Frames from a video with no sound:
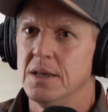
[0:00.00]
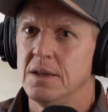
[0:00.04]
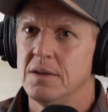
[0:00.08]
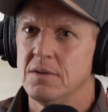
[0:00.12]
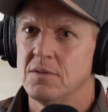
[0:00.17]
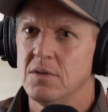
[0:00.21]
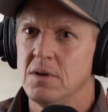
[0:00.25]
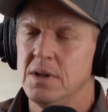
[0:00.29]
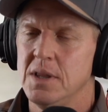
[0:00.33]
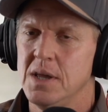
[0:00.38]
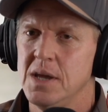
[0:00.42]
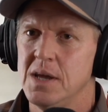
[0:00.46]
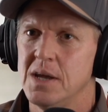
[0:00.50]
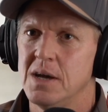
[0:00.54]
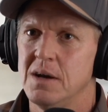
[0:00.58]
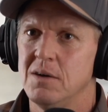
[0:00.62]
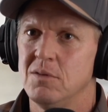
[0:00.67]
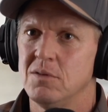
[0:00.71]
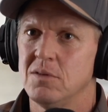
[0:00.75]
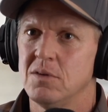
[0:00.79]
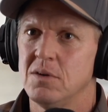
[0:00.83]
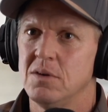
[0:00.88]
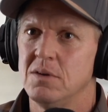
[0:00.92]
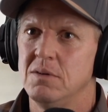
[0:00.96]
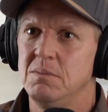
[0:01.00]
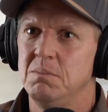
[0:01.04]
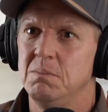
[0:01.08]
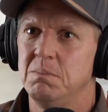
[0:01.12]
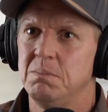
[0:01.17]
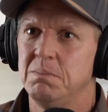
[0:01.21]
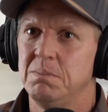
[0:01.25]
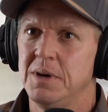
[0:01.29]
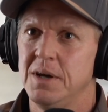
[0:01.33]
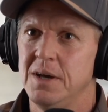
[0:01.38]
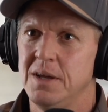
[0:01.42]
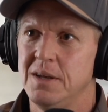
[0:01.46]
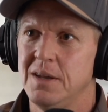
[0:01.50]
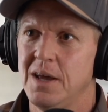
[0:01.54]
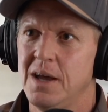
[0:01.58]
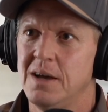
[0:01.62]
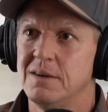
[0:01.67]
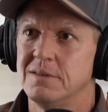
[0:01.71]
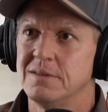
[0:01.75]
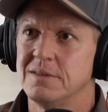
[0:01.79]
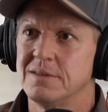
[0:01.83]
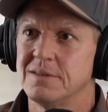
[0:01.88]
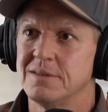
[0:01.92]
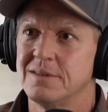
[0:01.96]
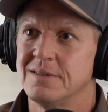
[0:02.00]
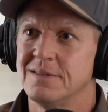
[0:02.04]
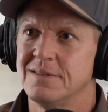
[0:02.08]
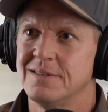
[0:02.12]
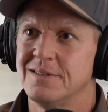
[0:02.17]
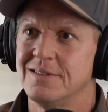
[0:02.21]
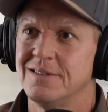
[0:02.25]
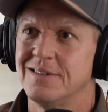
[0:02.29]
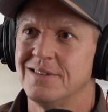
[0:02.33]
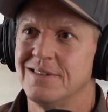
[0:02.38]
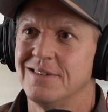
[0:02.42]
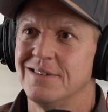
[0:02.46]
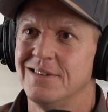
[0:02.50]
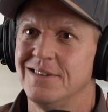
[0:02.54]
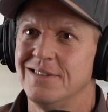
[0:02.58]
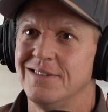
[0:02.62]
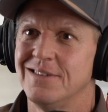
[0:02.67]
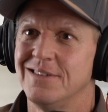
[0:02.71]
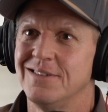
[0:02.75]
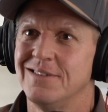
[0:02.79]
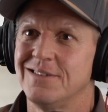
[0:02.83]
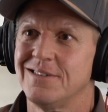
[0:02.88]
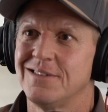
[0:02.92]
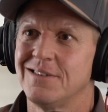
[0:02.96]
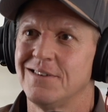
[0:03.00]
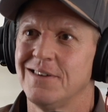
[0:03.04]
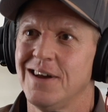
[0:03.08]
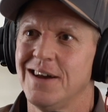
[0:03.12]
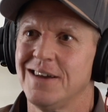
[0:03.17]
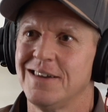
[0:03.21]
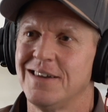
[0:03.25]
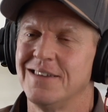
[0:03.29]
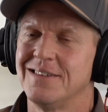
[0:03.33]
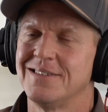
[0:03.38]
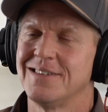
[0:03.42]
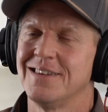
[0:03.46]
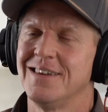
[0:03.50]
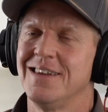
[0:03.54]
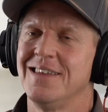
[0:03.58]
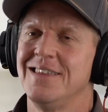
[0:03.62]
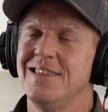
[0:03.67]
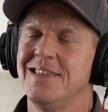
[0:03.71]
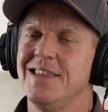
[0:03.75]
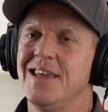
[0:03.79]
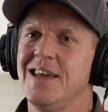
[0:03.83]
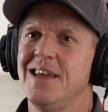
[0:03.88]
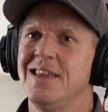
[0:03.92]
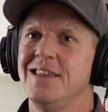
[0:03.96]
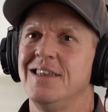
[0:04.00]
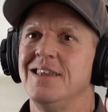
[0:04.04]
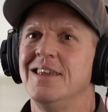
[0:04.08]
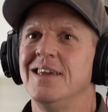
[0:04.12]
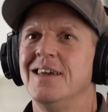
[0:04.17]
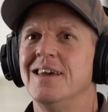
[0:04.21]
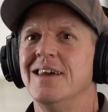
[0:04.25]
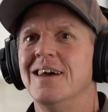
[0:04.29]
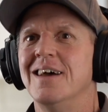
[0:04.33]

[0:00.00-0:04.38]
So yeah, I was on Birdhouse, which is crackers, and then